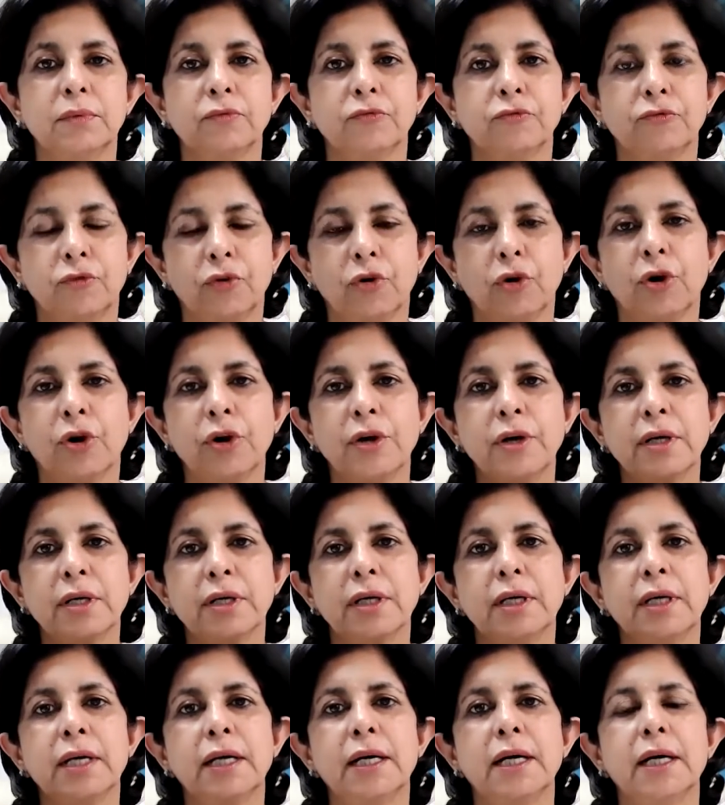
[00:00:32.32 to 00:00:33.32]
for
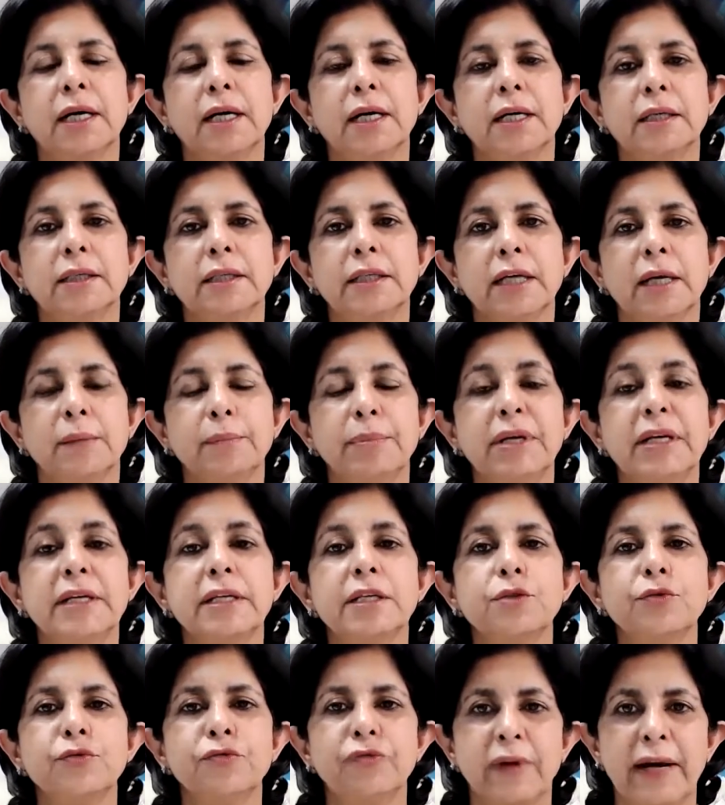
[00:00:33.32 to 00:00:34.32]
the ability
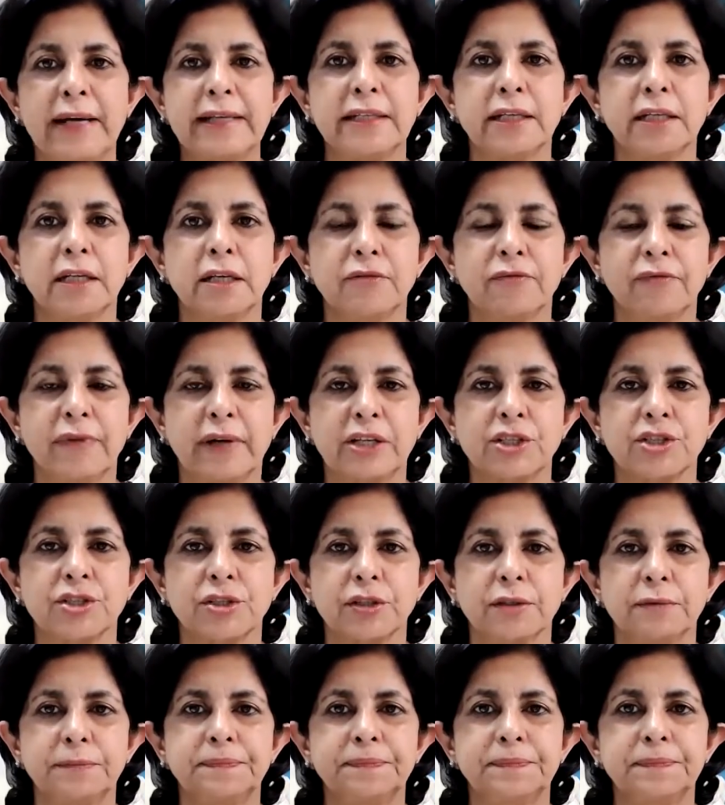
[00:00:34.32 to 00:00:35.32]
to fight an
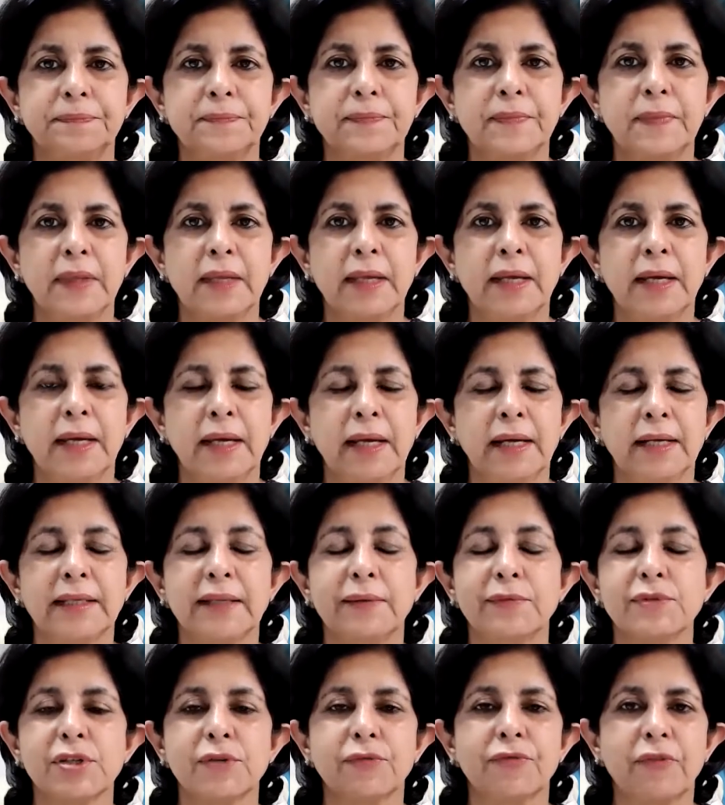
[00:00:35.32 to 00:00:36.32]
infection. There
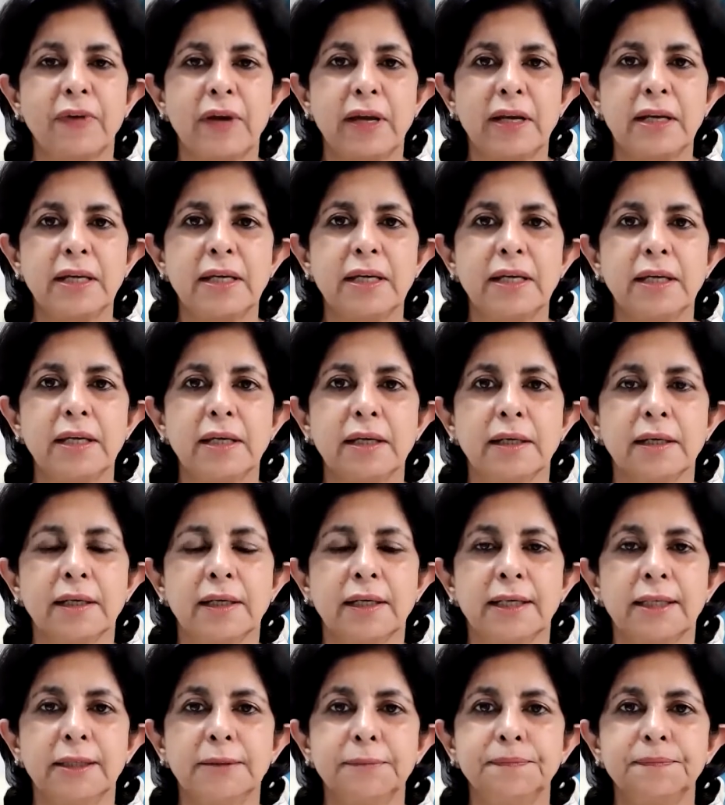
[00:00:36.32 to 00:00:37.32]
was a very
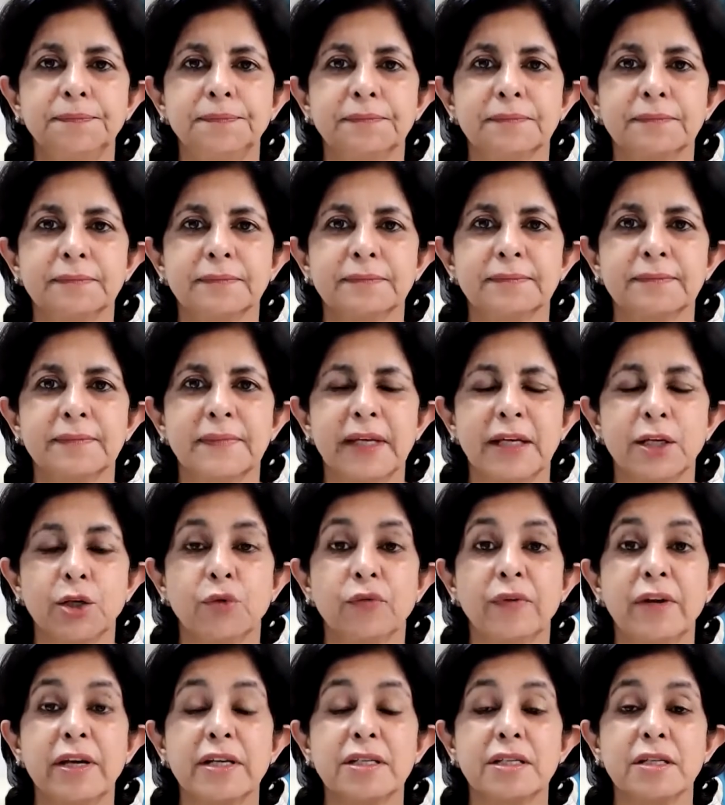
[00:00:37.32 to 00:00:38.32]
um,
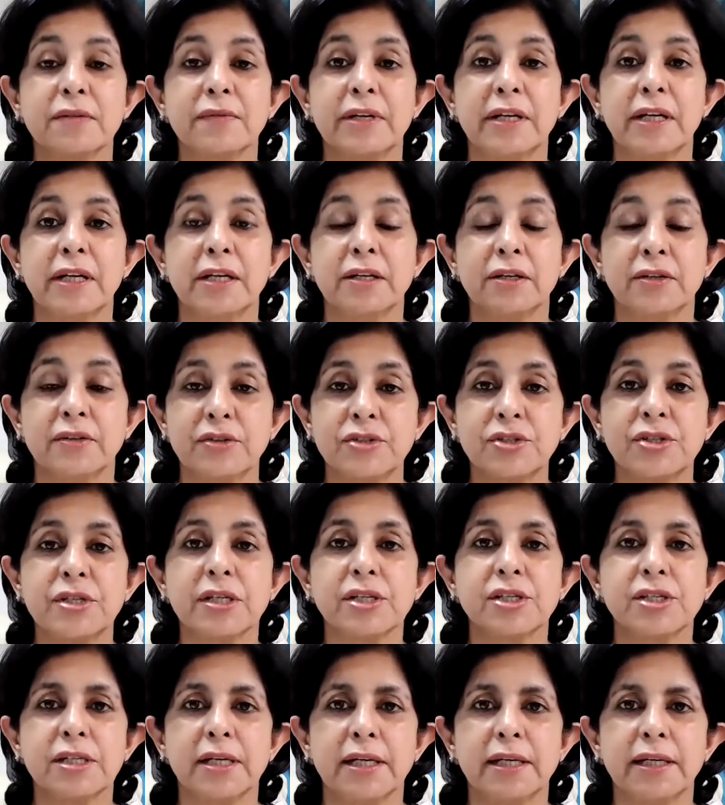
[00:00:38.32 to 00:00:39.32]
innovative and interesting
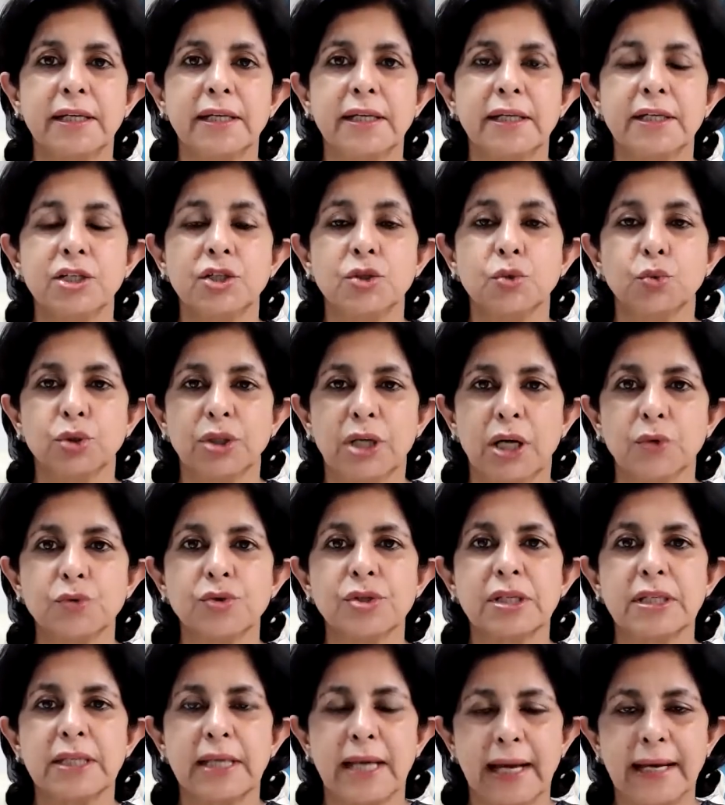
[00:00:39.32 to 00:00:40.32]
study in
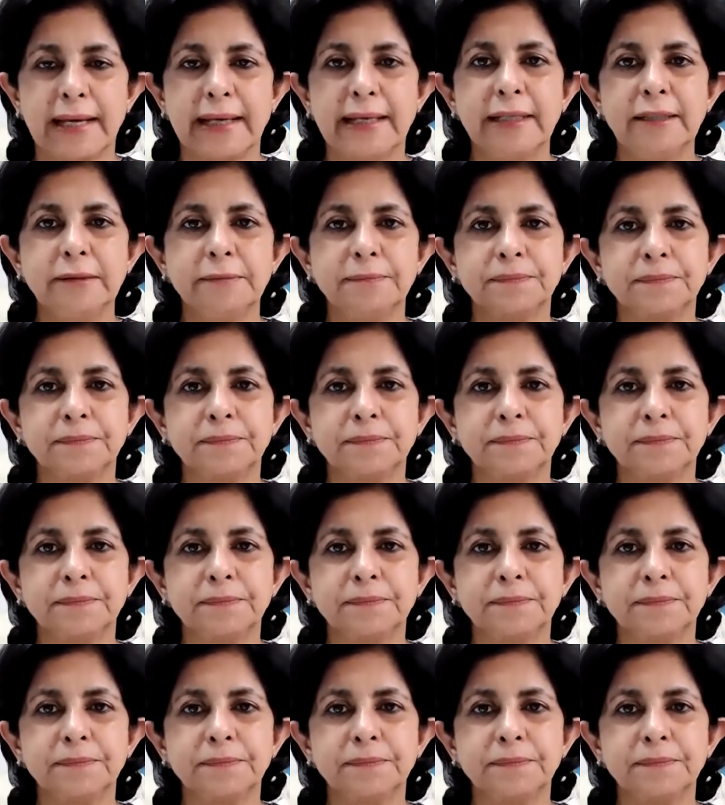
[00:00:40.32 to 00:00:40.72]
2009